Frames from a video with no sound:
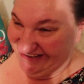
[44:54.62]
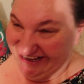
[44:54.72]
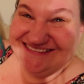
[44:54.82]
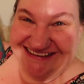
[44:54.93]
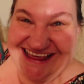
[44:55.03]

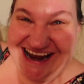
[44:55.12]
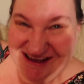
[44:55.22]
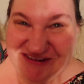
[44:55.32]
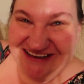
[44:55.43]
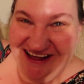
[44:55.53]
because of that
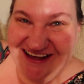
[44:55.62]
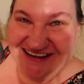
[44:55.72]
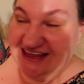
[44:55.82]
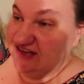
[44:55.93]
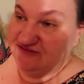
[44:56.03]

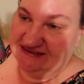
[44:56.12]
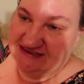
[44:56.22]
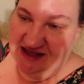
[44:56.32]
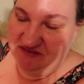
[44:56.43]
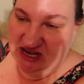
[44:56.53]
epilogue. Like if it
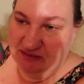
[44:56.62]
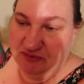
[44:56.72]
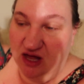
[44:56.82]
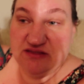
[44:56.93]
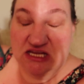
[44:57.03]
didn't have that
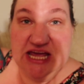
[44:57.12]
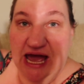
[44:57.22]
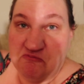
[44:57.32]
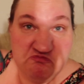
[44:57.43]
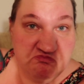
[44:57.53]
epilogue, then
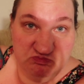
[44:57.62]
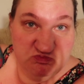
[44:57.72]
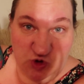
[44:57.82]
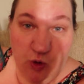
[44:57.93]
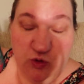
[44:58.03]
yeah,
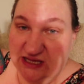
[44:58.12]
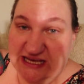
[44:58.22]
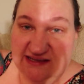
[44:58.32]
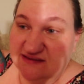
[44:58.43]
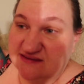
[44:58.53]

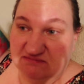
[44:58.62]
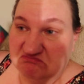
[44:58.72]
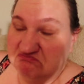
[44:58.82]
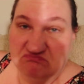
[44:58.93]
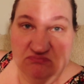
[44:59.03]
totally is
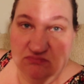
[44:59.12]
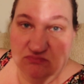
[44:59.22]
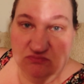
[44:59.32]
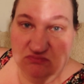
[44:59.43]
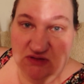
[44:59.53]

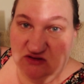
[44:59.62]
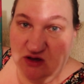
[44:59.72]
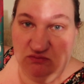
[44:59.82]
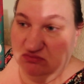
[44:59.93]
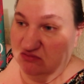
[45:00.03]
its
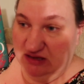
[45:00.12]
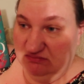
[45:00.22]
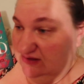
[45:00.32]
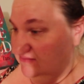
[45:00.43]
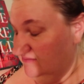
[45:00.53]
own thing.
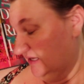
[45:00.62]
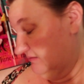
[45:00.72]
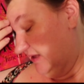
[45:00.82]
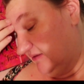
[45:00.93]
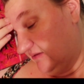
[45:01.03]
This is
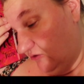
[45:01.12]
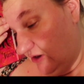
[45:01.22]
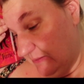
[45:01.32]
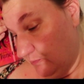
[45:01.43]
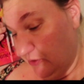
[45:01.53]
it. That's
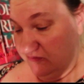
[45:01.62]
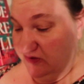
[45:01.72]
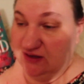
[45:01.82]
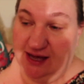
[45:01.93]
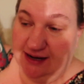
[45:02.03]
great.
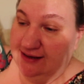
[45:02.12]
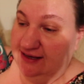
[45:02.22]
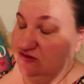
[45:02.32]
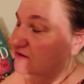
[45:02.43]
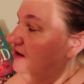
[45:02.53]
Perfect. Got a
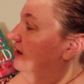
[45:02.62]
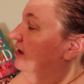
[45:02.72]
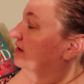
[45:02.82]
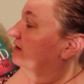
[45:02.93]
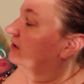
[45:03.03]
nice
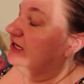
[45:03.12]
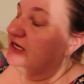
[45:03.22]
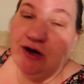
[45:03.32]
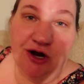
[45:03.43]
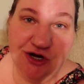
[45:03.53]

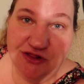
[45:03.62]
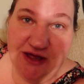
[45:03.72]
clean arc